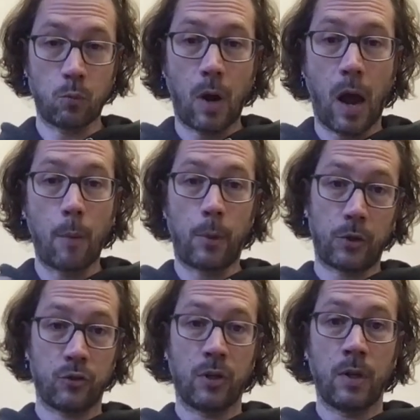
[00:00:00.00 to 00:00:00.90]
how
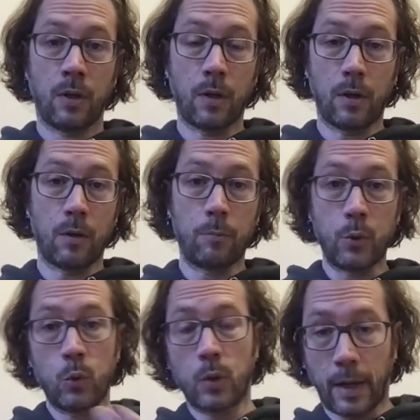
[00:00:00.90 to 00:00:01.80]
much
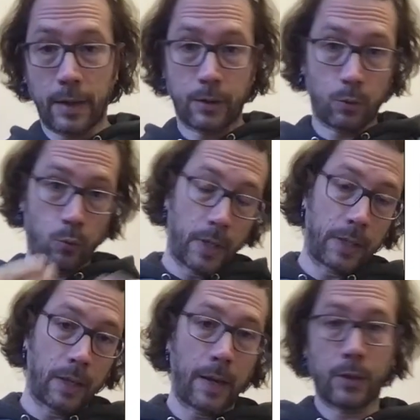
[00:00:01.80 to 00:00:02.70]
blue light or
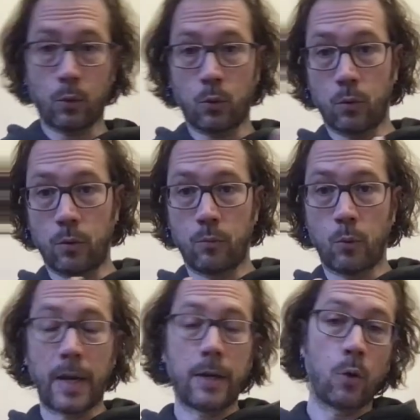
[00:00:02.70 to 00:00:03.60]
red light or
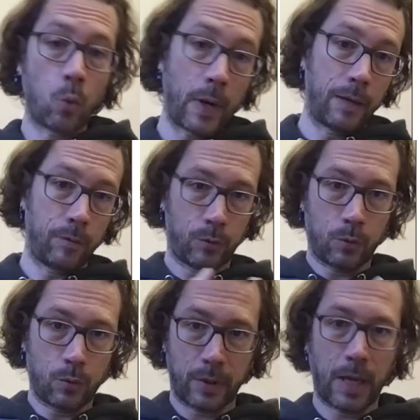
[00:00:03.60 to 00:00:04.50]
radio waves
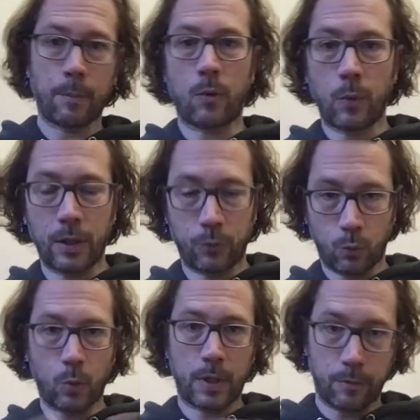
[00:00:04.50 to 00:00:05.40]
or gamma rays or
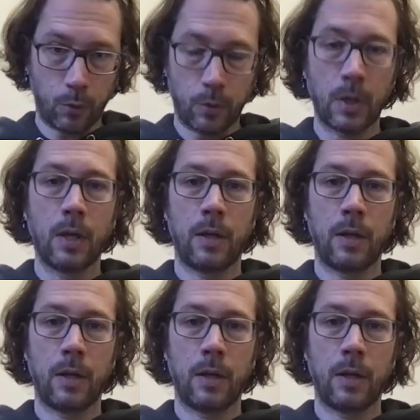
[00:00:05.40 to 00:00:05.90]
whatever